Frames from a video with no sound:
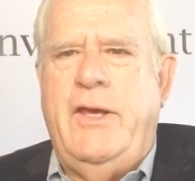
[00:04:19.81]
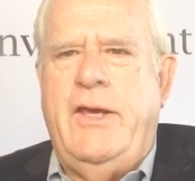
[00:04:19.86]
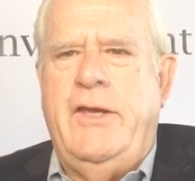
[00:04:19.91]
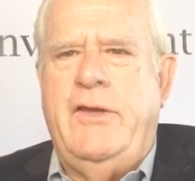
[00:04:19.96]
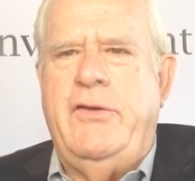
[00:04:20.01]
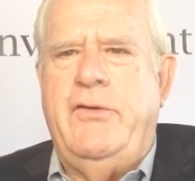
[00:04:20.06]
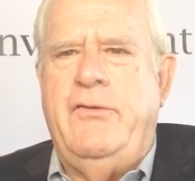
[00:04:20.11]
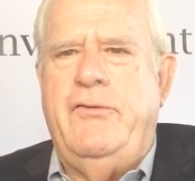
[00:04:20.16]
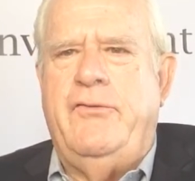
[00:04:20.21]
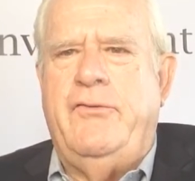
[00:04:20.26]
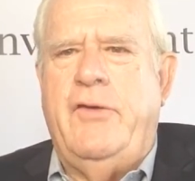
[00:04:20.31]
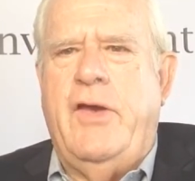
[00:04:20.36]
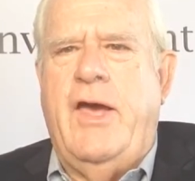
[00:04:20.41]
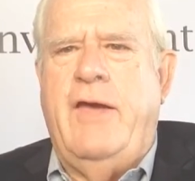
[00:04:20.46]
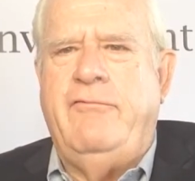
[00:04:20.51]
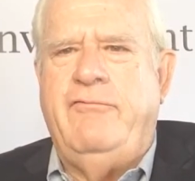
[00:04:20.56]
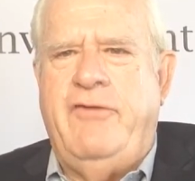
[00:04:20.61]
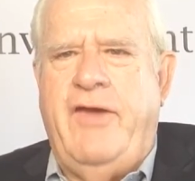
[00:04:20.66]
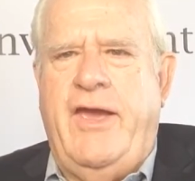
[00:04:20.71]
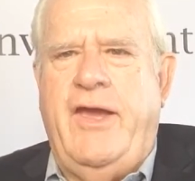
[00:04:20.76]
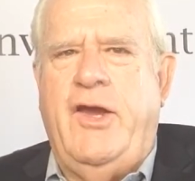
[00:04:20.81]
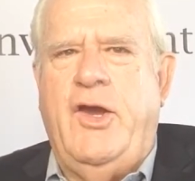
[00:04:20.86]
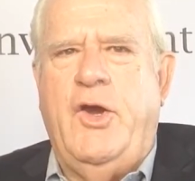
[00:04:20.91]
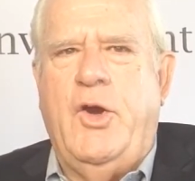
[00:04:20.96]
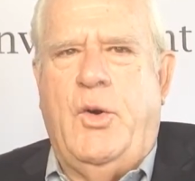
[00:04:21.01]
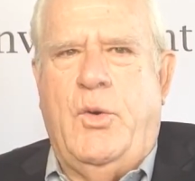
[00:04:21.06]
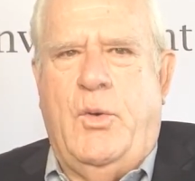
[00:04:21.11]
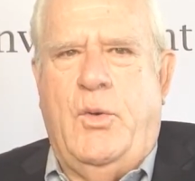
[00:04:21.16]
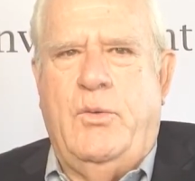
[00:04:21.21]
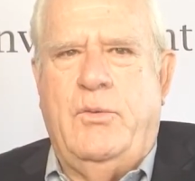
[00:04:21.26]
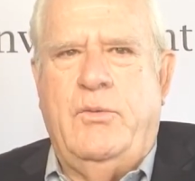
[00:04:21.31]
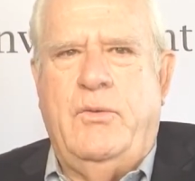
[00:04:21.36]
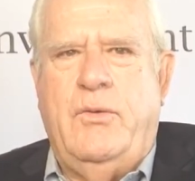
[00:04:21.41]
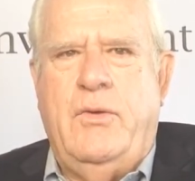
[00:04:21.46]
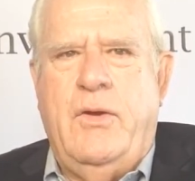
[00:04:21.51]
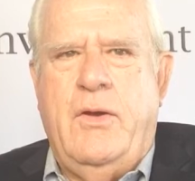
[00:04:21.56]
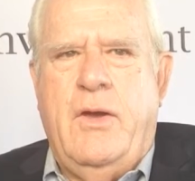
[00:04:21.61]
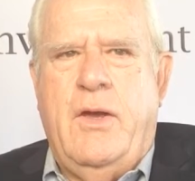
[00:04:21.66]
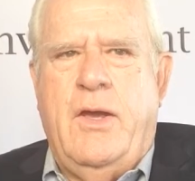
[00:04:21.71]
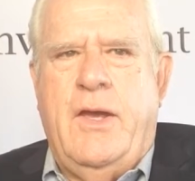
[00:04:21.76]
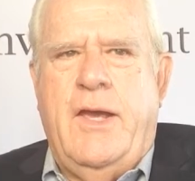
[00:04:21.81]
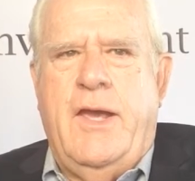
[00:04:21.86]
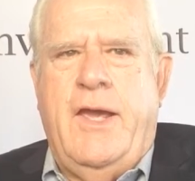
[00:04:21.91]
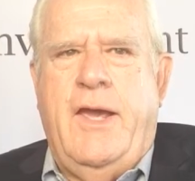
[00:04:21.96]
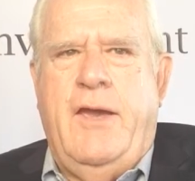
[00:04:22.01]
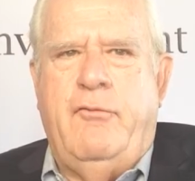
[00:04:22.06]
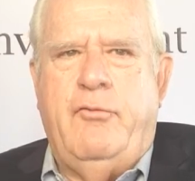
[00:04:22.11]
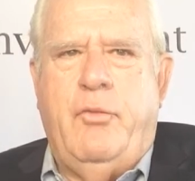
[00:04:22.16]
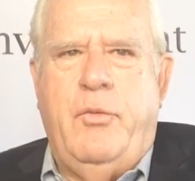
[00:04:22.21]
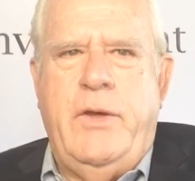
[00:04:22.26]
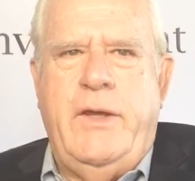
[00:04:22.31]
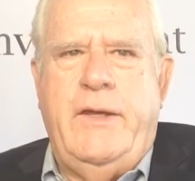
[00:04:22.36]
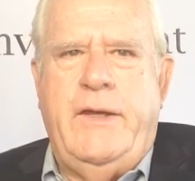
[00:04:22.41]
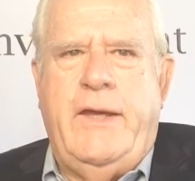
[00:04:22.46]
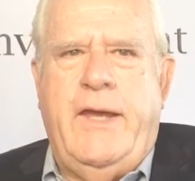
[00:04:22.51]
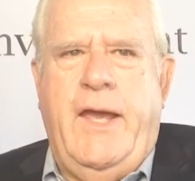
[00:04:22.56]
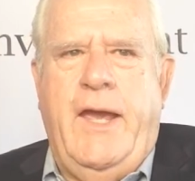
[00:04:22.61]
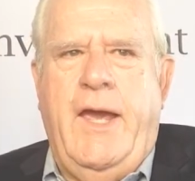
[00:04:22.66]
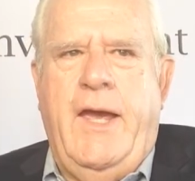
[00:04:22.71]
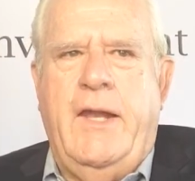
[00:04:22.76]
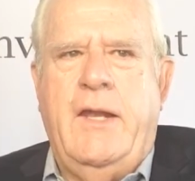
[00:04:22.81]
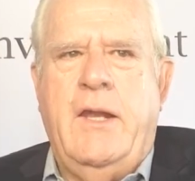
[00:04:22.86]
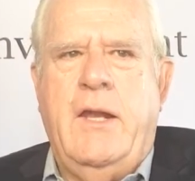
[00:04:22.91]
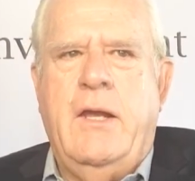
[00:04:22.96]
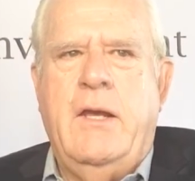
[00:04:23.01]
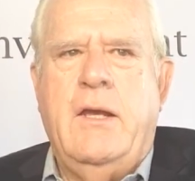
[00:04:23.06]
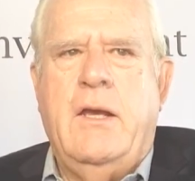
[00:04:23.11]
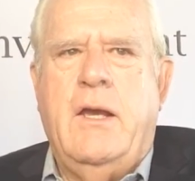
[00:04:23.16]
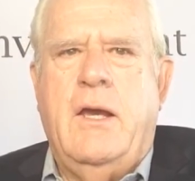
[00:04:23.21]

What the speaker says: it's a vague goal. If we can